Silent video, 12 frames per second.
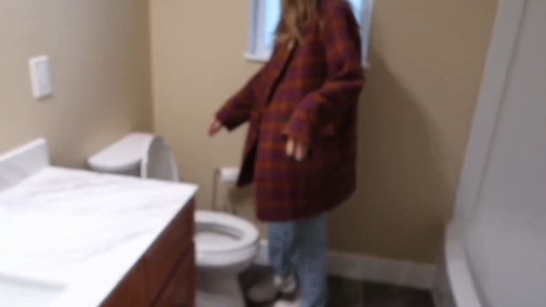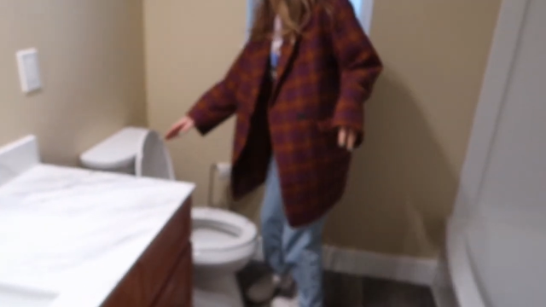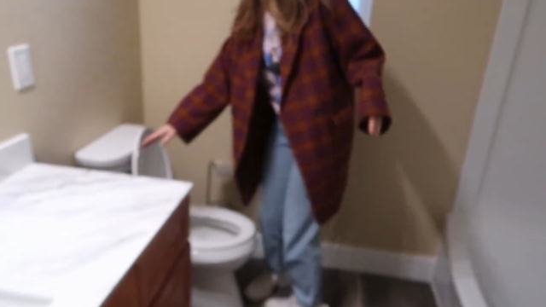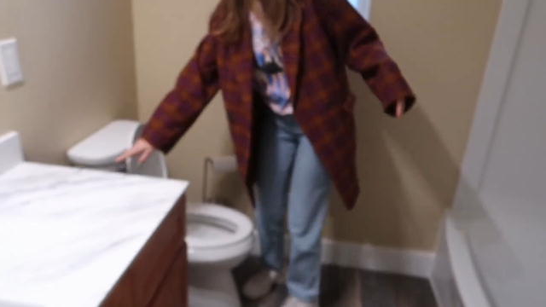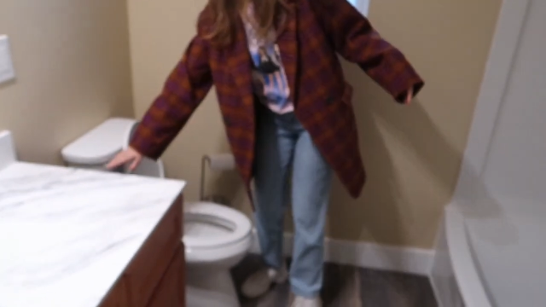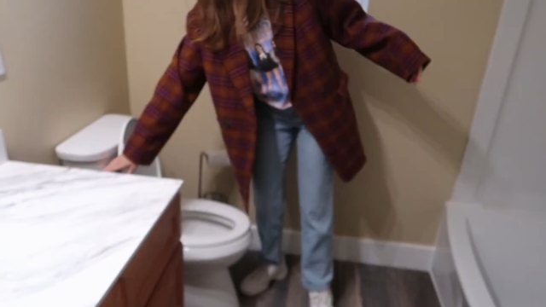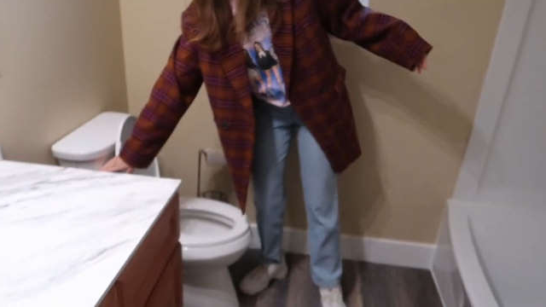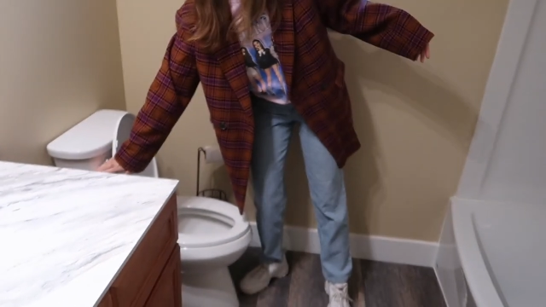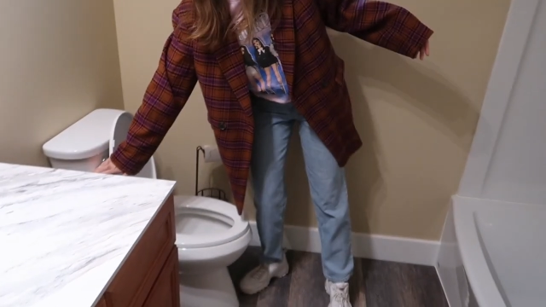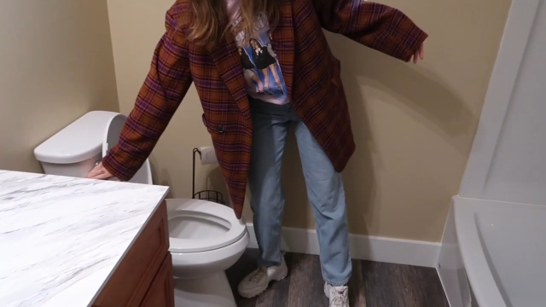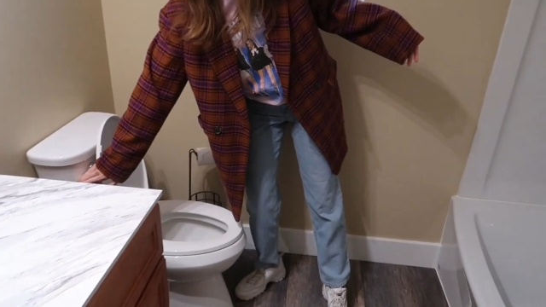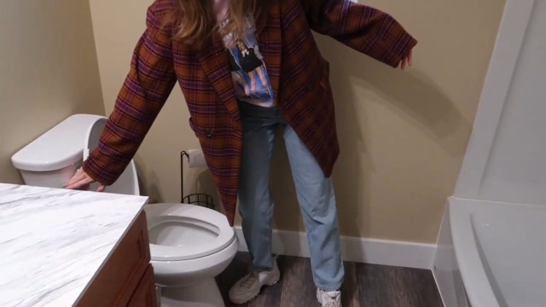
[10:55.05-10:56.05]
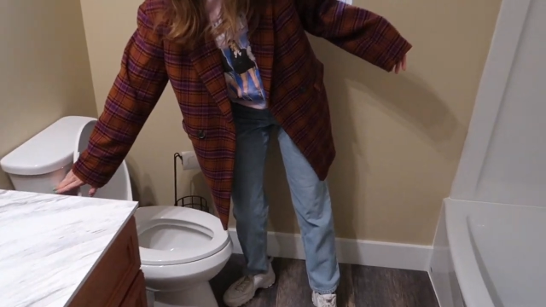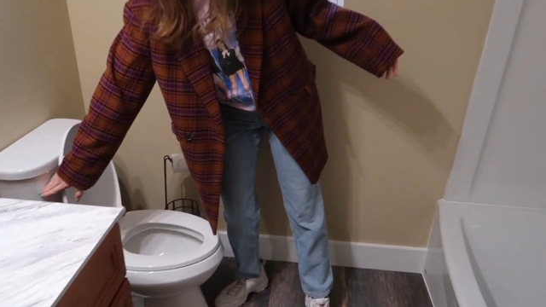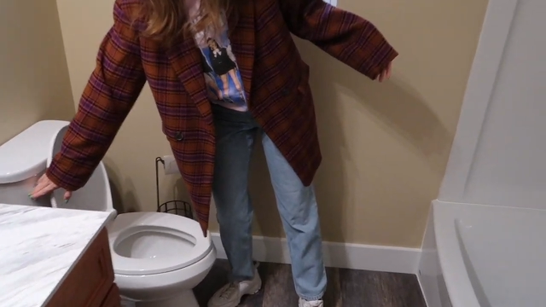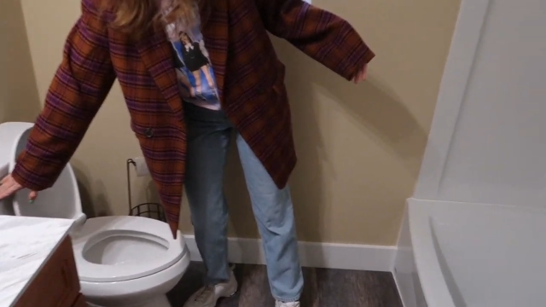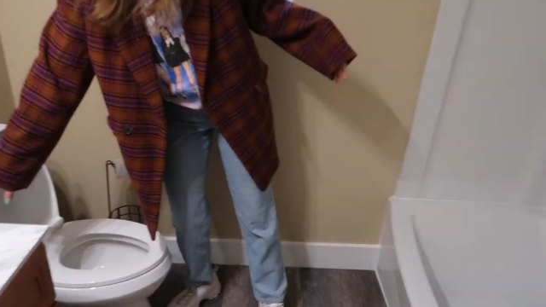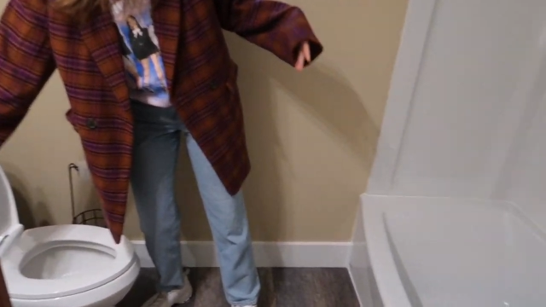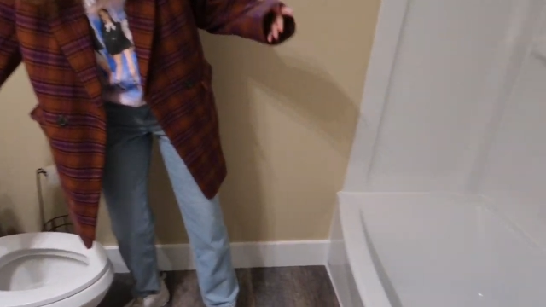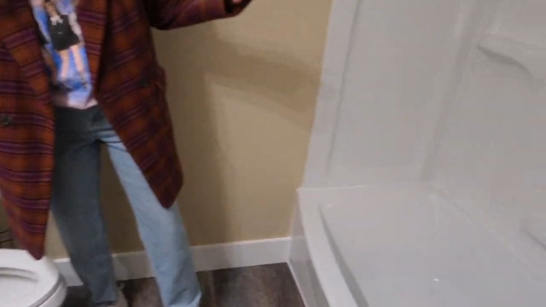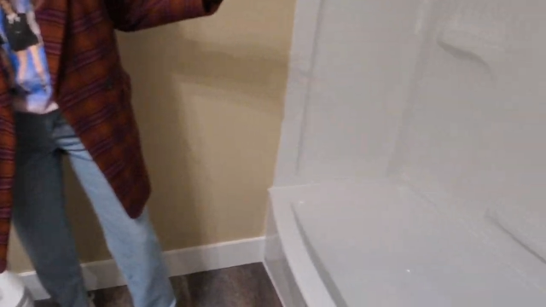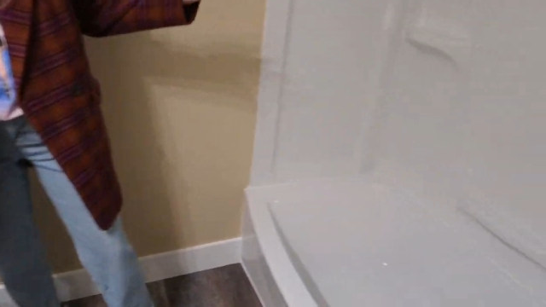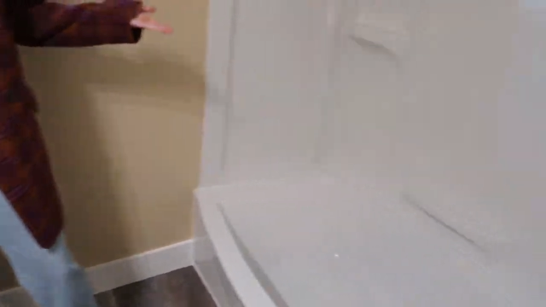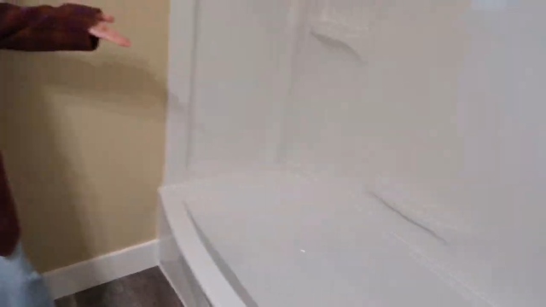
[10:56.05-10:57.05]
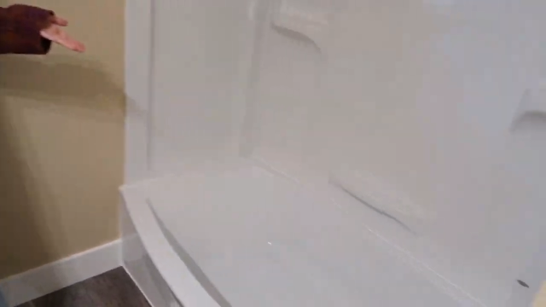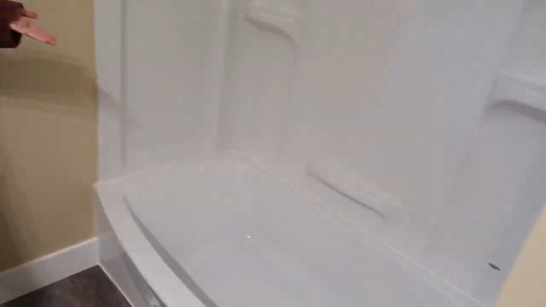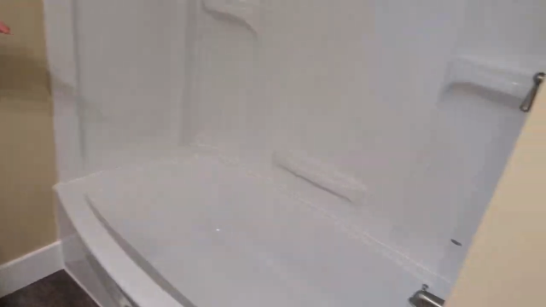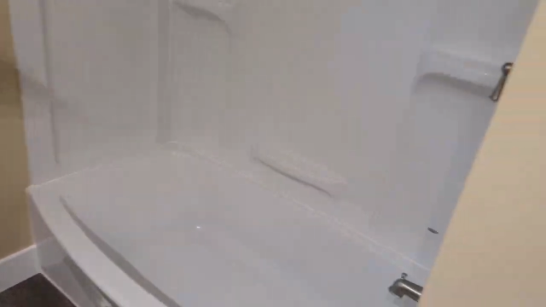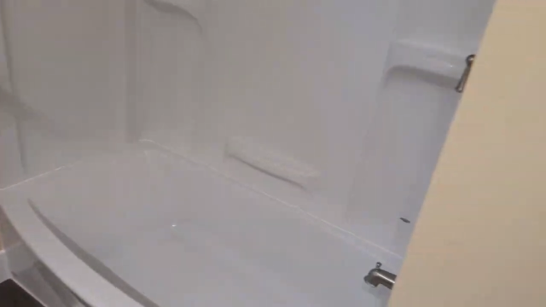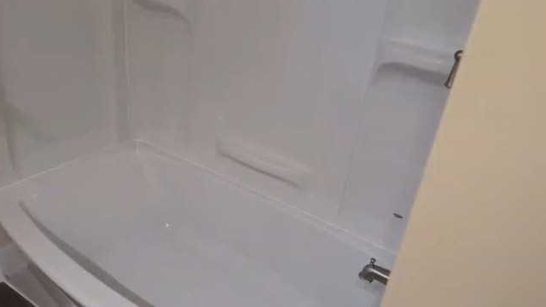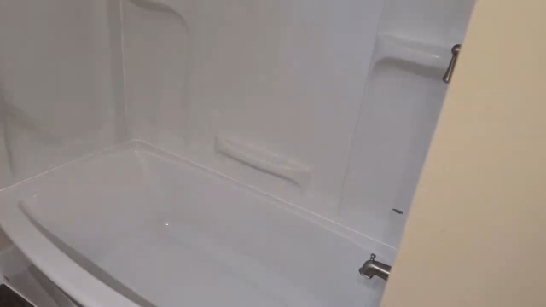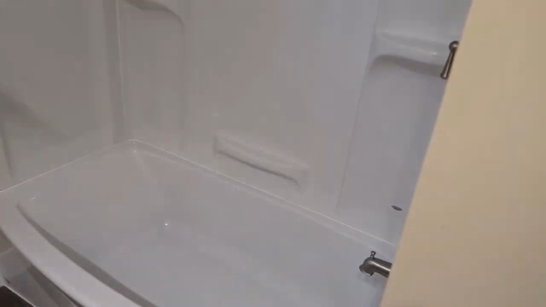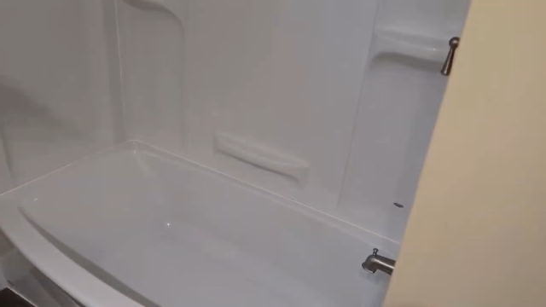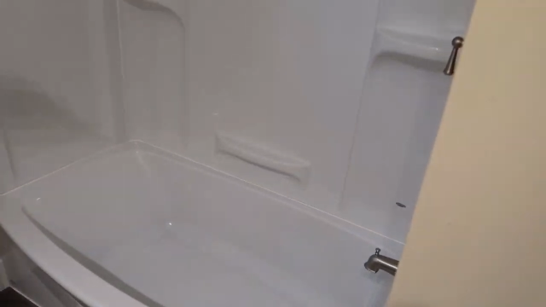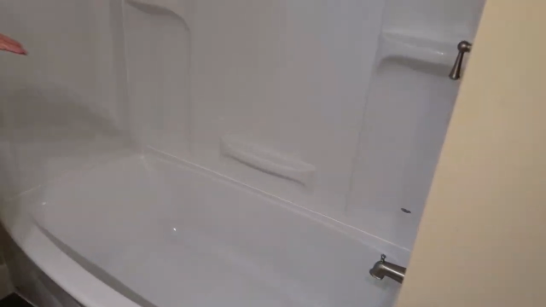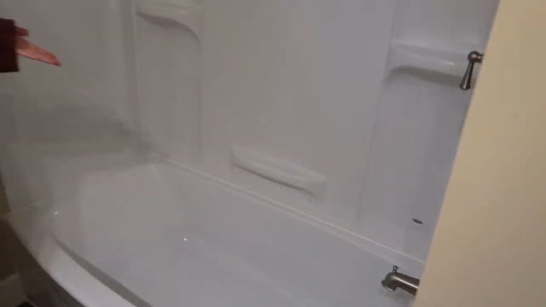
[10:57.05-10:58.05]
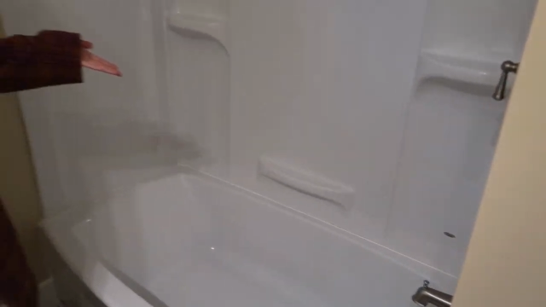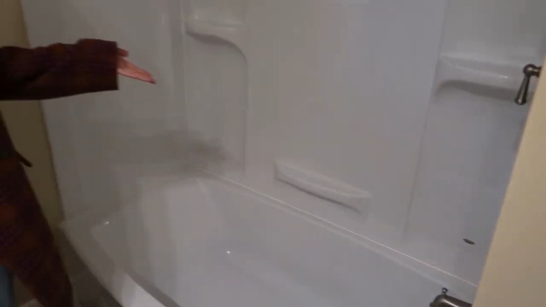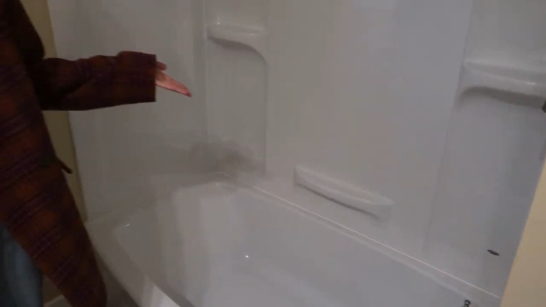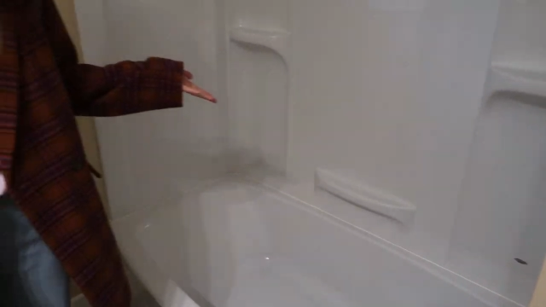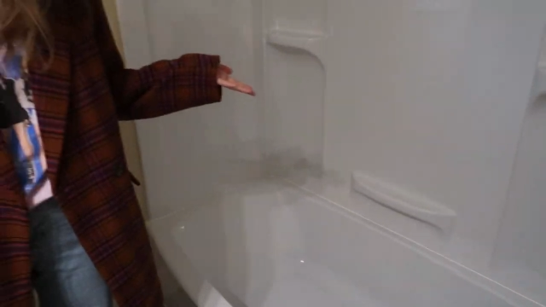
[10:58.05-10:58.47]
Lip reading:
No face is visible, so there are no lips to read.